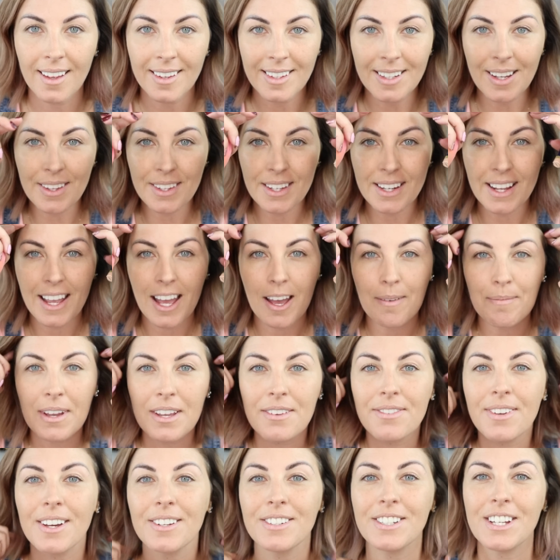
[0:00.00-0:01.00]
Now that I have
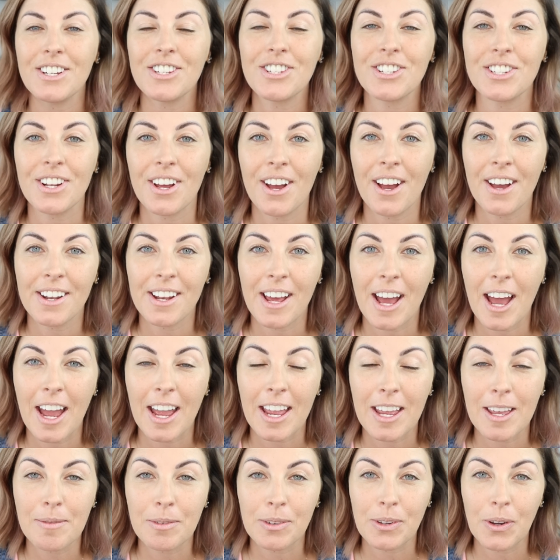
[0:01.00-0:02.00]
my foundation on,
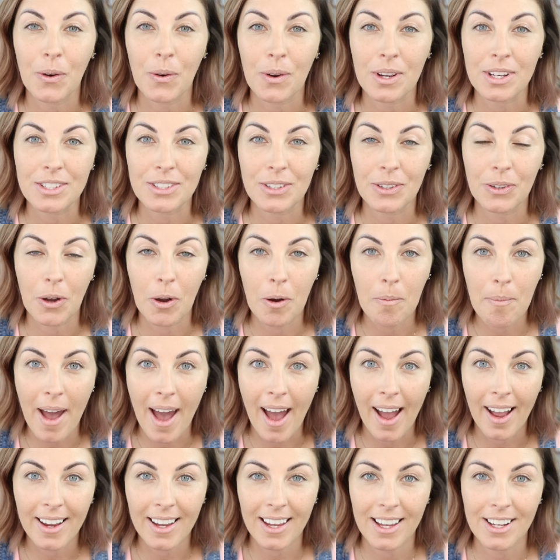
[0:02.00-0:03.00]
I am going to go
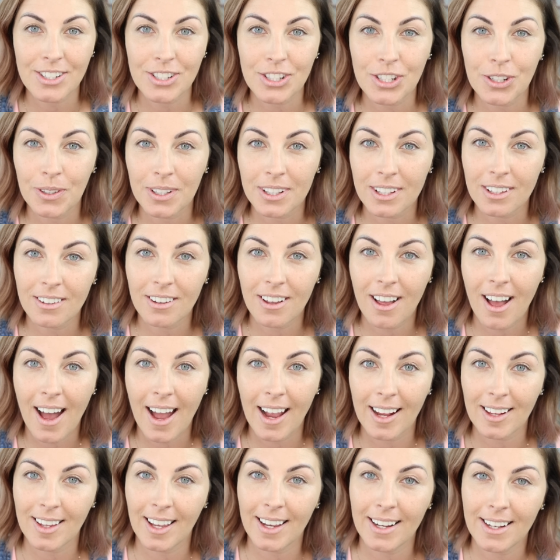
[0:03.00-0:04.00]
back and do a little
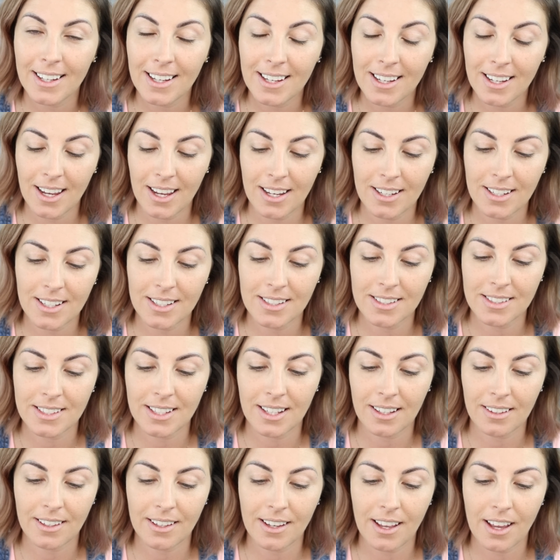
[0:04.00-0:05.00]
highlighting and
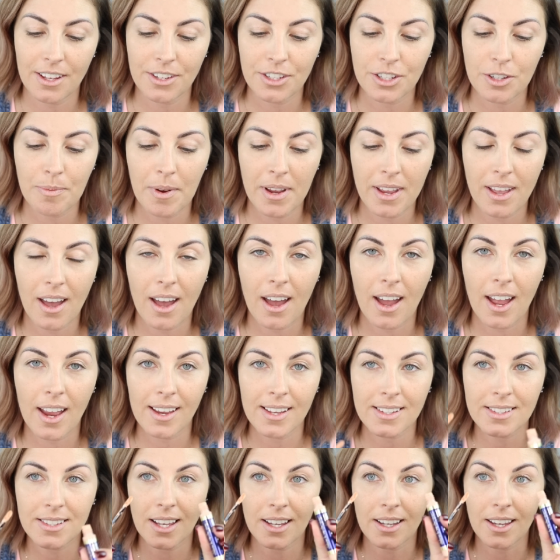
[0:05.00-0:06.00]
concealing under my
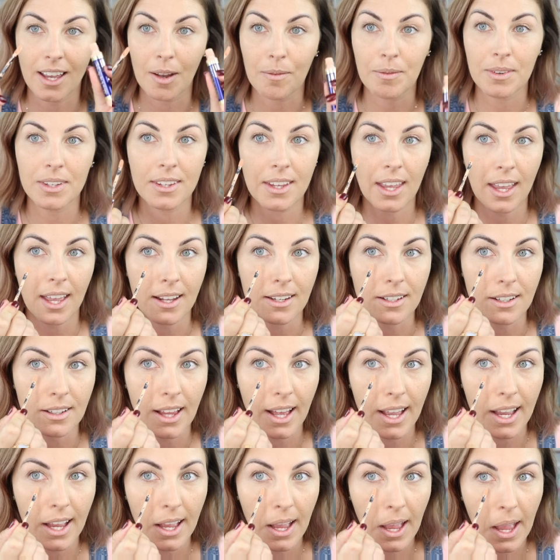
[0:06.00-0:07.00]
eyes, again with
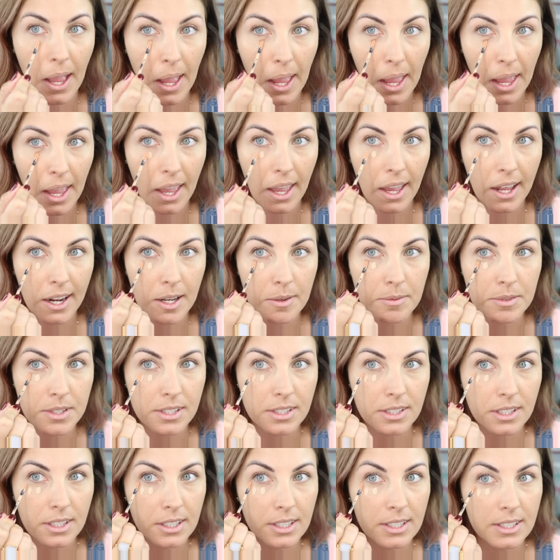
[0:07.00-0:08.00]
Candlelight. And I'm
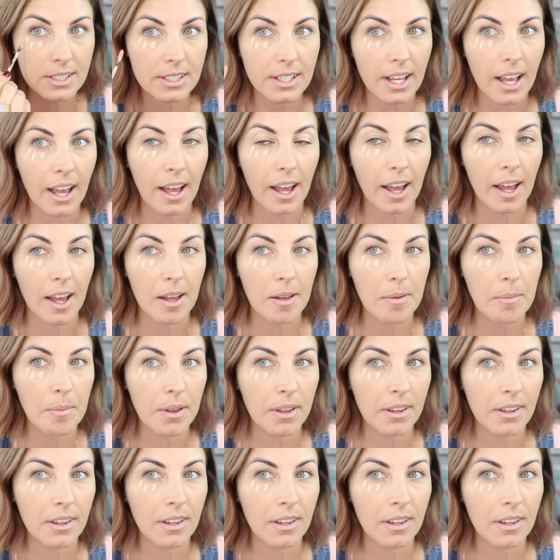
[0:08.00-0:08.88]
just gonna dab